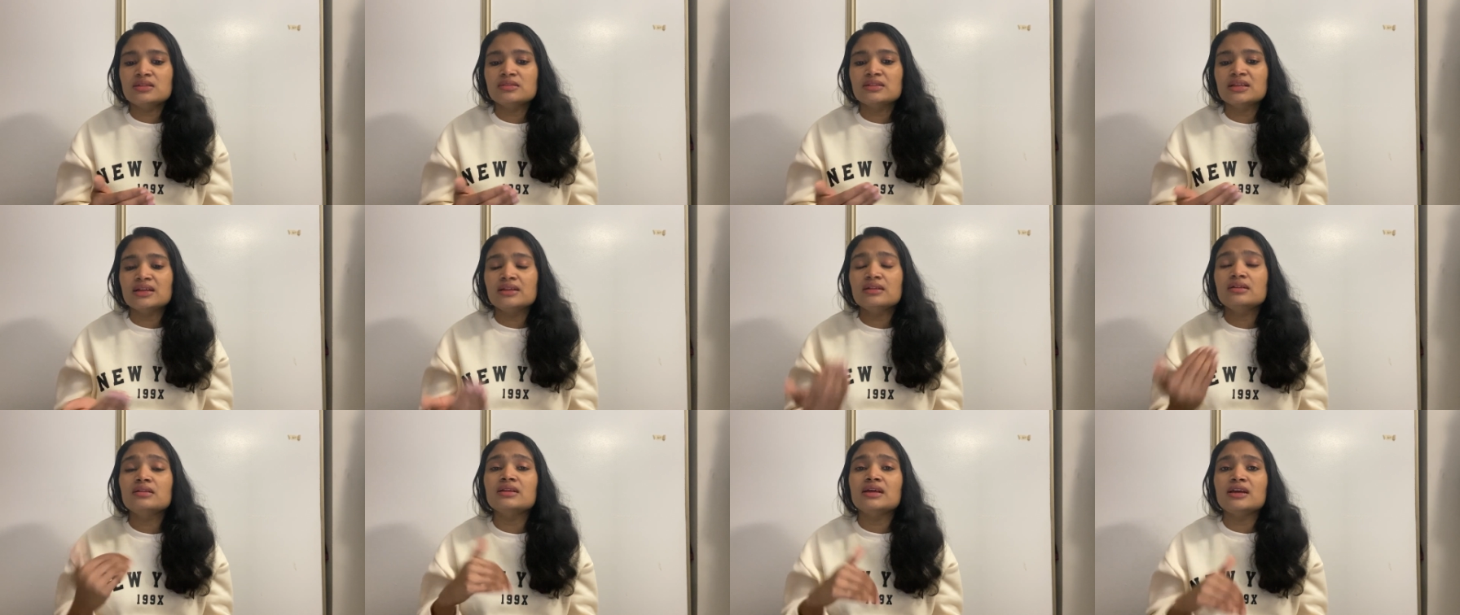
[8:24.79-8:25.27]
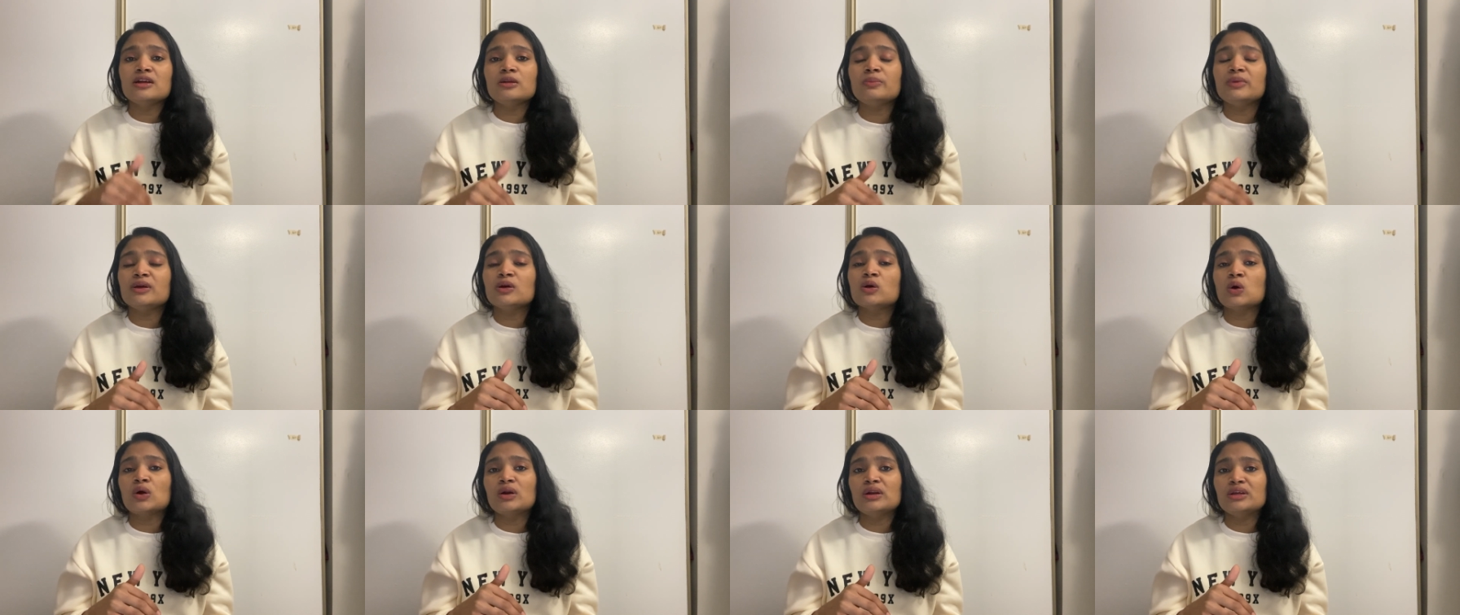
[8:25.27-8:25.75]
then they'll be
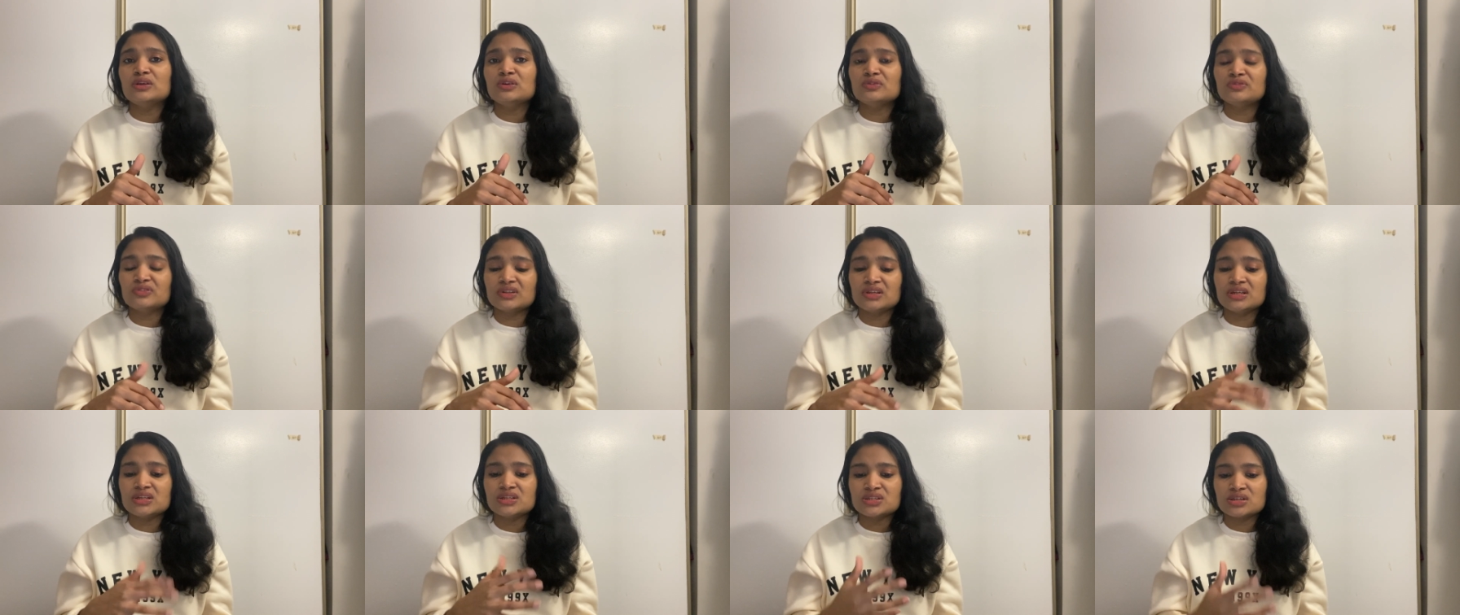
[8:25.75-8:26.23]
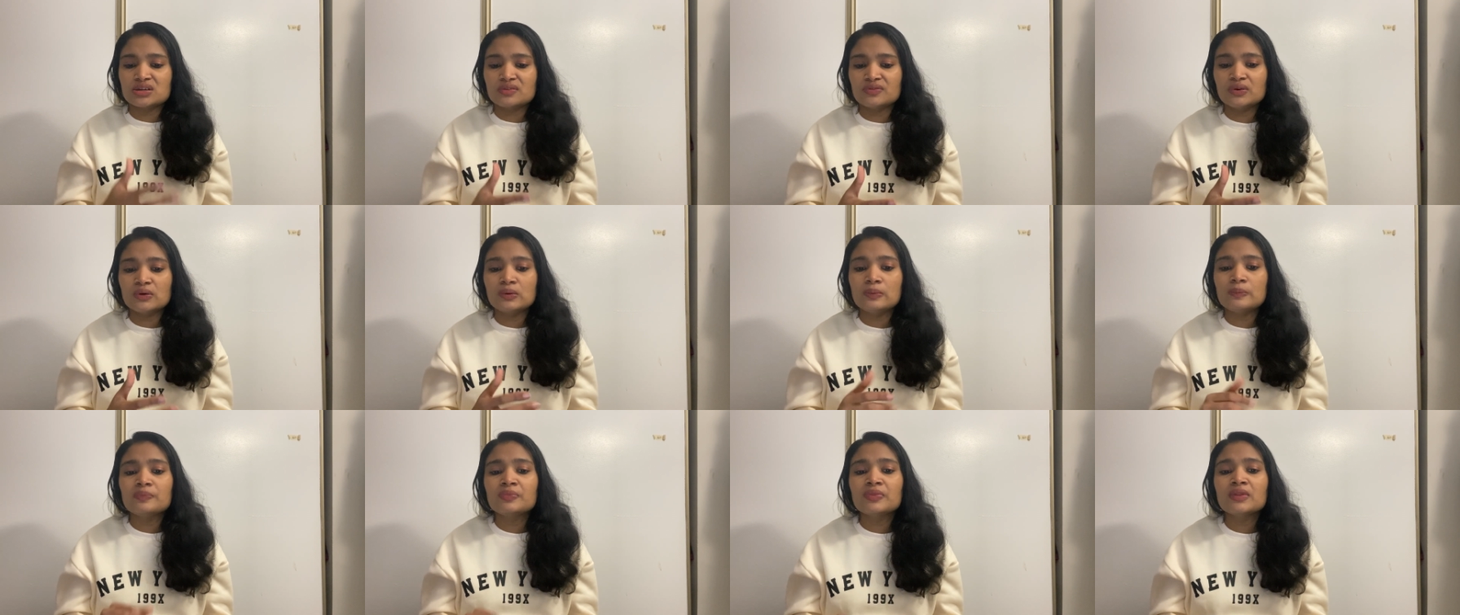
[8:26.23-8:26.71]
calling you for the interview.